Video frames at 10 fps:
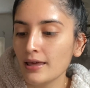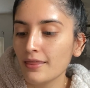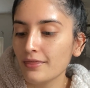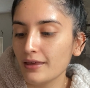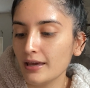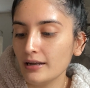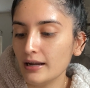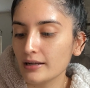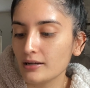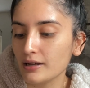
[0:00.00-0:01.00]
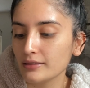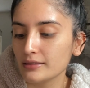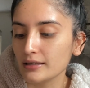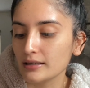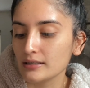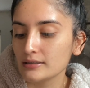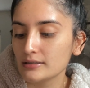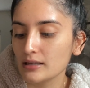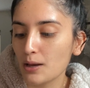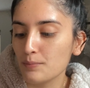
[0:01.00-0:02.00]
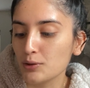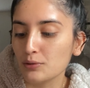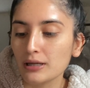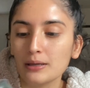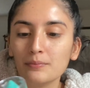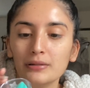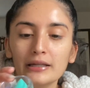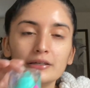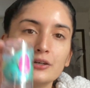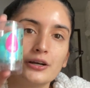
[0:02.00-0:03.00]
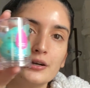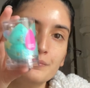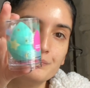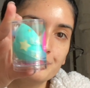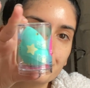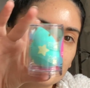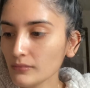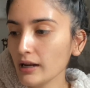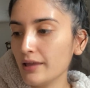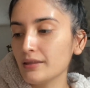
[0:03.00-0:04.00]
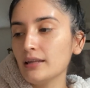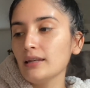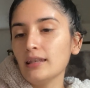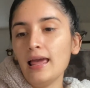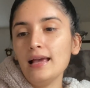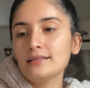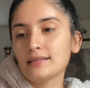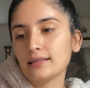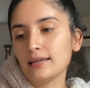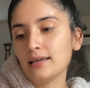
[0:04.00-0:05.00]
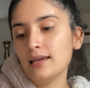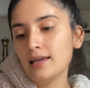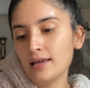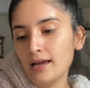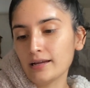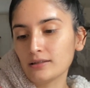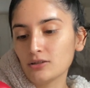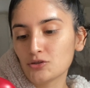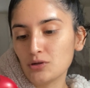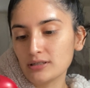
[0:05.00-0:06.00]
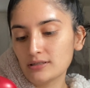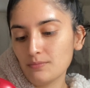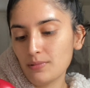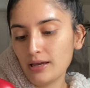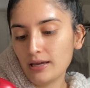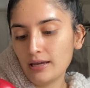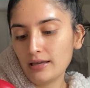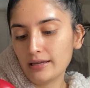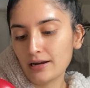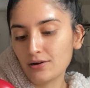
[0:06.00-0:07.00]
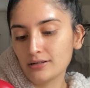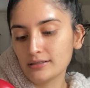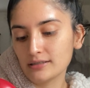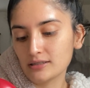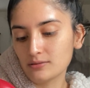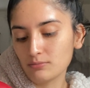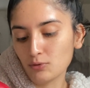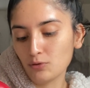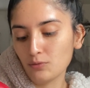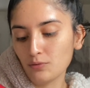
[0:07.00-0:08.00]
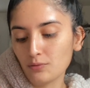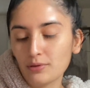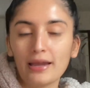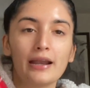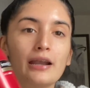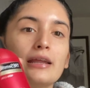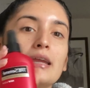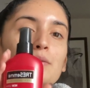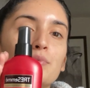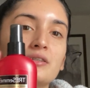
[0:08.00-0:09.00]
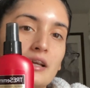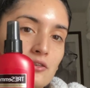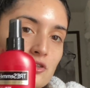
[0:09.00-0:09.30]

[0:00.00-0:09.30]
Then I got this Beauty Blender. And then lastly, I got the Tresemme Keratin Smooth Hair Heat Protector